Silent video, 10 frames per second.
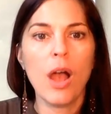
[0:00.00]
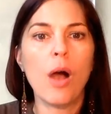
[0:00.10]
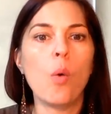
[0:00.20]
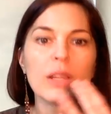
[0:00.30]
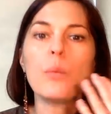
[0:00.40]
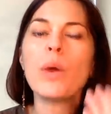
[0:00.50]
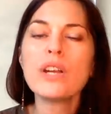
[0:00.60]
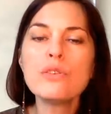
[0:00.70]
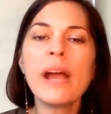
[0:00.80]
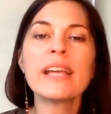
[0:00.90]
Or where
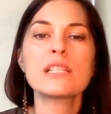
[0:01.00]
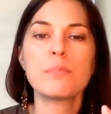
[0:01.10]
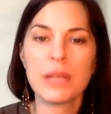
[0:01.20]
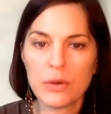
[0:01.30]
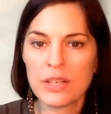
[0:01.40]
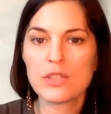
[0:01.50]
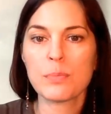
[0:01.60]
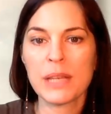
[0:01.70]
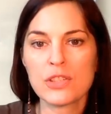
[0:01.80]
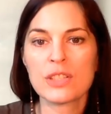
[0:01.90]
do I experience
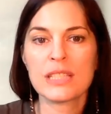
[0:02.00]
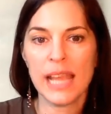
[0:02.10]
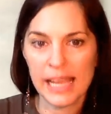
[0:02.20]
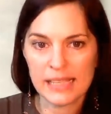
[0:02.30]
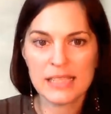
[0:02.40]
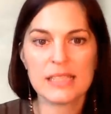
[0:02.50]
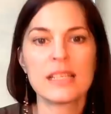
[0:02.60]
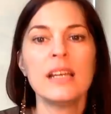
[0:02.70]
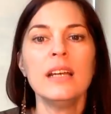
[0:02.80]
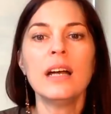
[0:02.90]
major tests
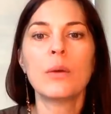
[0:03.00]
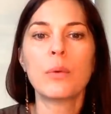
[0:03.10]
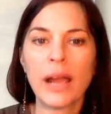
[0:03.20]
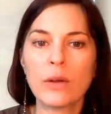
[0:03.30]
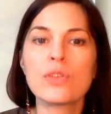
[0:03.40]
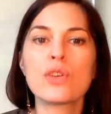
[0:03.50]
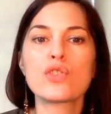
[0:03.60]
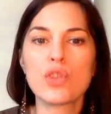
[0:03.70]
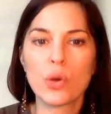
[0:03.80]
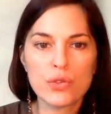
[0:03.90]
around
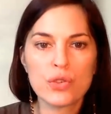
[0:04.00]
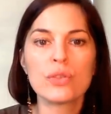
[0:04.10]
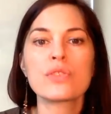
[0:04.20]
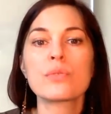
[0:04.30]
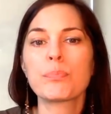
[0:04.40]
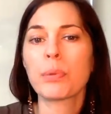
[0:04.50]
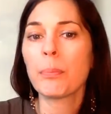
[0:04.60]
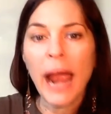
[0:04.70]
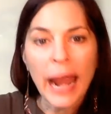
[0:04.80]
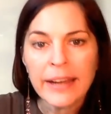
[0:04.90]
social
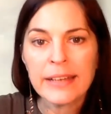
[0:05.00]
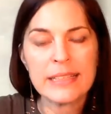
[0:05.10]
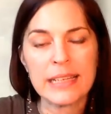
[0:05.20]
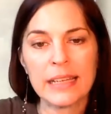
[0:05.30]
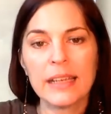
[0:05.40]
propriety,